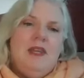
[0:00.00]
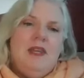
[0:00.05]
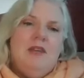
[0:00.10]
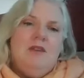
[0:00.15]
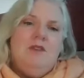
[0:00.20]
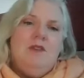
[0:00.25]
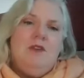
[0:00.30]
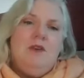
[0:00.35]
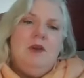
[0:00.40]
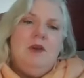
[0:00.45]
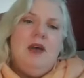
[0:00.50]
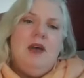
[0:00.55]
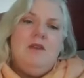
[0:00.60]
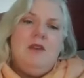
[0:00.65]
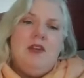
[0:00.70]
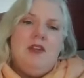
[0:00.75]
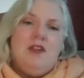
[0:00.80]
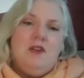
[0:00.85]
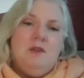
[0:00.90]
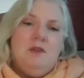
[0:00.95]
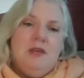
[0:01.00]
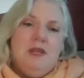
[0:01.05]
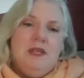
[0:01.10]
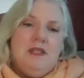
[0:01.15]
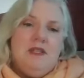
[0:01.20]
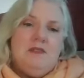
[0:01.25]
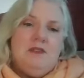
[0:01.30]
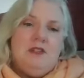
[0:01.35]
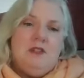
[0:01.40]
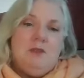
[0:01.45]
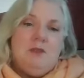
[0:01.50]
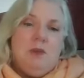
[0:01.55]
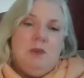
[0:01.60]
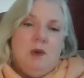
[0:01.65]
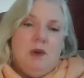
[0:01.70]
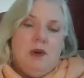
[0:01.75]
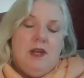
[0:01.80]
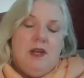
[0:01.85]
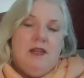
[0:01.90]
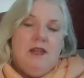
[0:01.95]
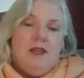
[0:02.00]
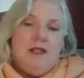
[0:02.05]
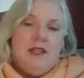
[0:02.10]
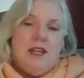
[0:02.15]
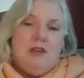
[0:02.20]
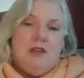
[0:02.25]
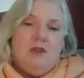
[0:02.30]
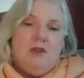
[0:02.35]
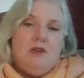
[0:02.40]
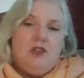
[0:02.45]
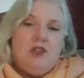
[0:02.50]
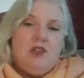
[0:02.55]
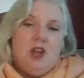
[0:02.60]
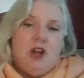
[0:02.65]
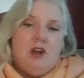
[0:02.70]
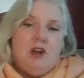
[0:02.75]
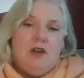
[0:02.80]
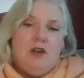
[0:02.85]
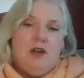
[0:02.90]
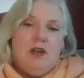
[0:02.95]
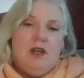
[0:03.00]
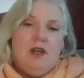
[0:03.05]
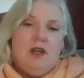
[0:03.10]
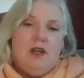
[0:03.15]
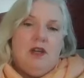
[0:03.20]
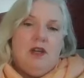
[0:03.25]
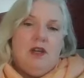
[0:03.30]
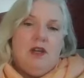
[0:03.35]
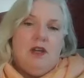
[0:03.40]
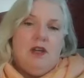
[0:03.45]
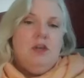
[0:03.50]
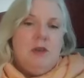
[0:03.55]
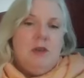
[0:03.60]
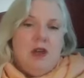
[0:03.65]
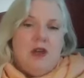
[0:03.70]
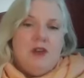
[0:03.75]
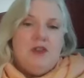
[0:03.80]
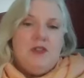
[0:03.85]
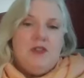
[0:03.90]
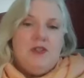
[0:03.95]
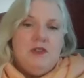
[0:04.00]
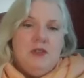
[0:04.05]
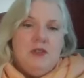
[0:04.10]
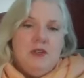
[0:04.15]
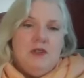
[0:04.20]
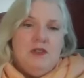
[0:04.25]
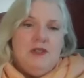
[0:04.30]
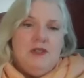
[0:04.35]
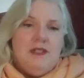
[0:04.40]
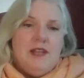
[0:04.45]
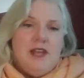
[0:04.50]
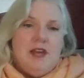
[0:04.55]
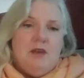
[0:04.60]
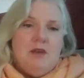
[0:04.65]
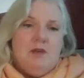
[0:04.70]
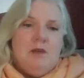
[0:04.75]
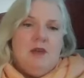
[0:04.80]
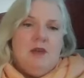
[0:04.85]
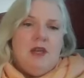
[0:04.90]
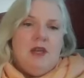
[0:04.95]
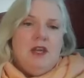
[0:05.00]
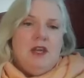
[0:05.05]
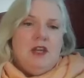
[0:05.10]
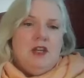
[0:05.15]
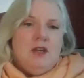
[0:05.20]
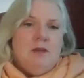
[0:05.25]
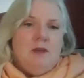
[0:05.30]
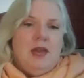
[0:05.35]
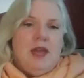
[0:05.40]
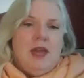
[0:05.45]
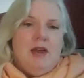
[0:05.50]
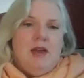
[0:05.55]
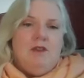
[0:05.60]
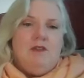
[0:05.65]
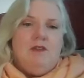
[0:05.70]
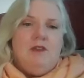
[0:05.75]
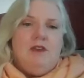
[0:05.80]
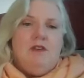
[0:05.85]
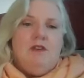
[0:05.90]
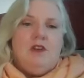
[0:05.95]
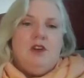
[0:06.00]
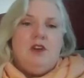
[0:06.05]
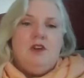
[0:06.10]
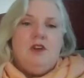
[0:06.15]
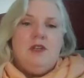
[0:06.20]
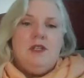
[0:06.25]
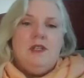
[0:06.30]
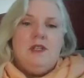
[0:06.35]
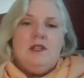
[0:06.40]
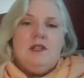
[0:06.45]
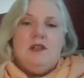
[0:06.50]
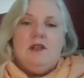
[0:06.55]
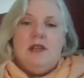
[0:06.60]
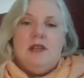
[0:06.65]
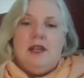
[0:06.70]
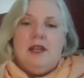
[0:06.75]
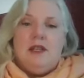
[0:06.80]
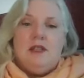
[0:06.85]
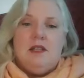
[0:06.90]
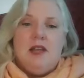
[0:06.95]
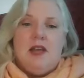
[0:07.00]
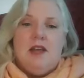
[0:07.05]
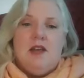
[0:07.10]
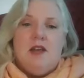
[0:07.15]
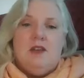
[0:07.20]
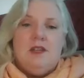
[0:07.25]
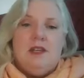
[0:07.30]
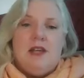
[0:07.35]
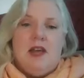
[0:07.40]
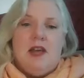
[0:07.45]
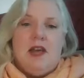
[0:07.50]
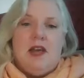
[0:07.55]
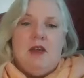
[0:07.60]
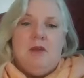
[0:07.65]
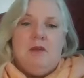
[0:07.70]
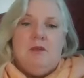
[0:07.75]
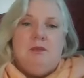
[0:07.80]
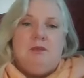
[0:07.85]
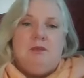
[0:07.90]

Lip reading: If you have other means of supporting the sacral chakra, you may also use them. You may have a favorite crystal like a tiger's eye.